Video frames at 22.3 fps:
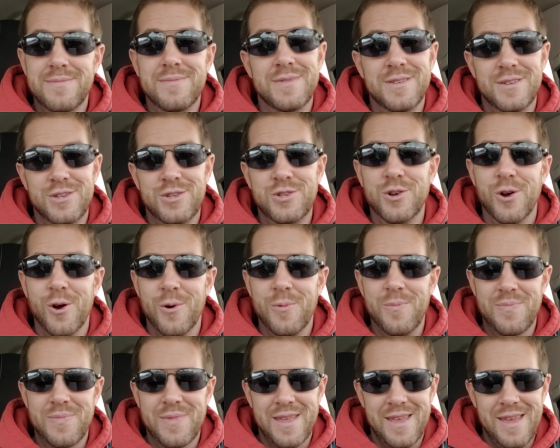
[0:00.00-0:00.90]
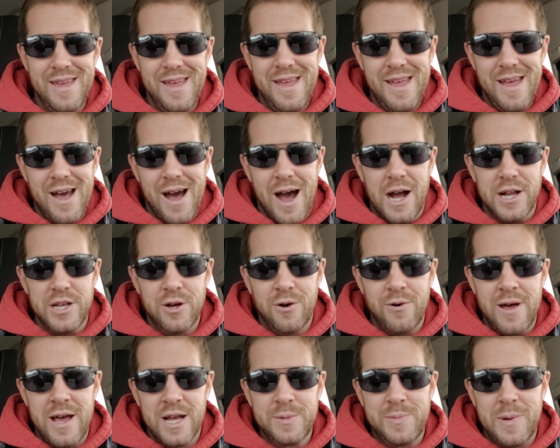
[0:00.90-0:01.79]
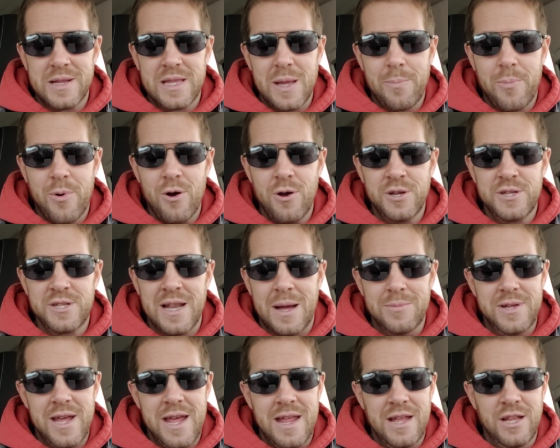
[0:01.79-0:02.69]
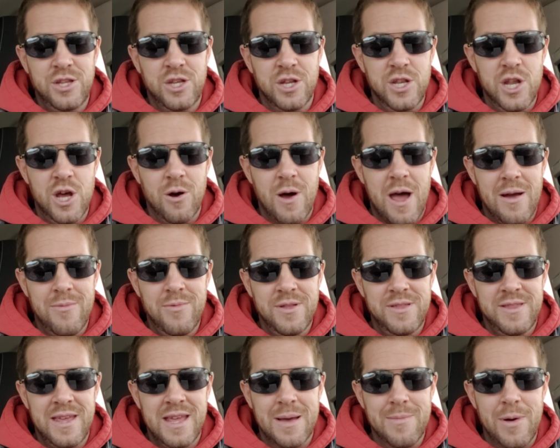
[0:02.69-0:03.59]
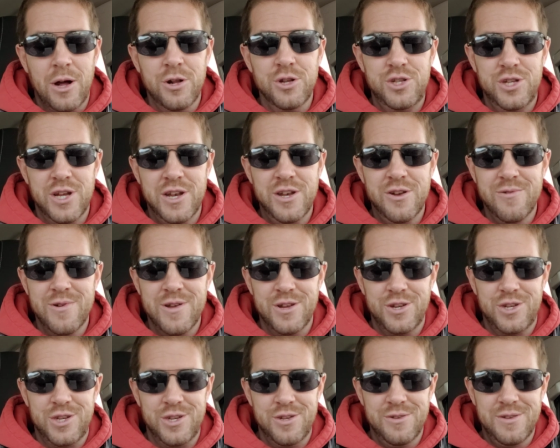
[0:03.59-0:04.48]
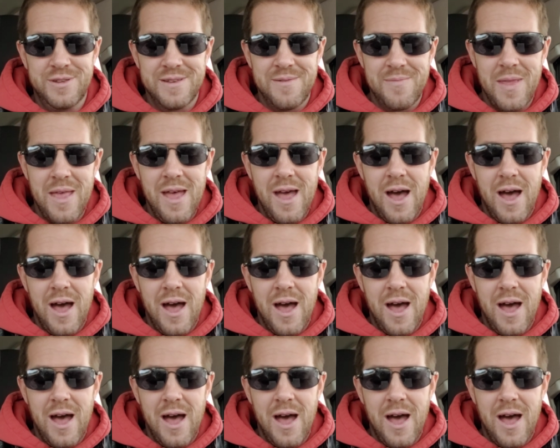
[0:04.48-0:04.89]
Sure. I don't expect a person I'm dating to know everything about gender issues.